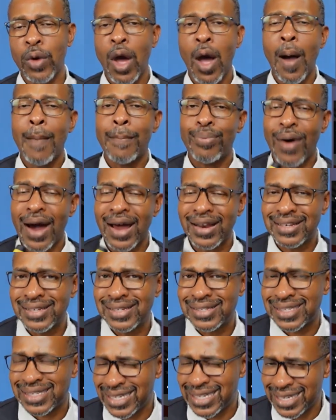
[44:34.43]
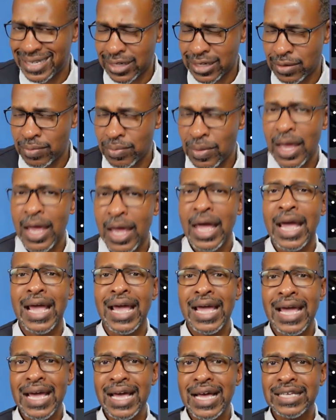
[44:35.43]
Protestantism
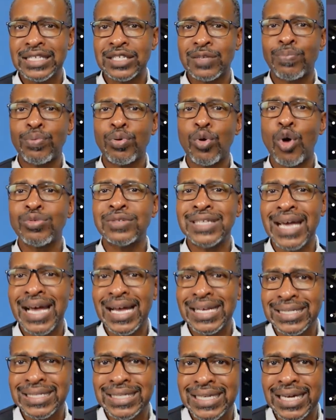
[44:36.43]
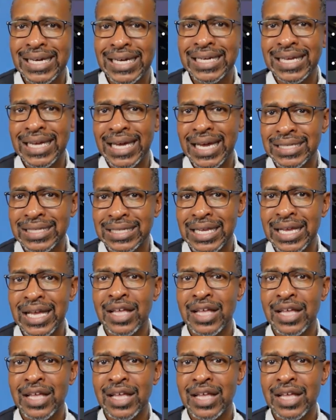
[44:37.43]
is protesting against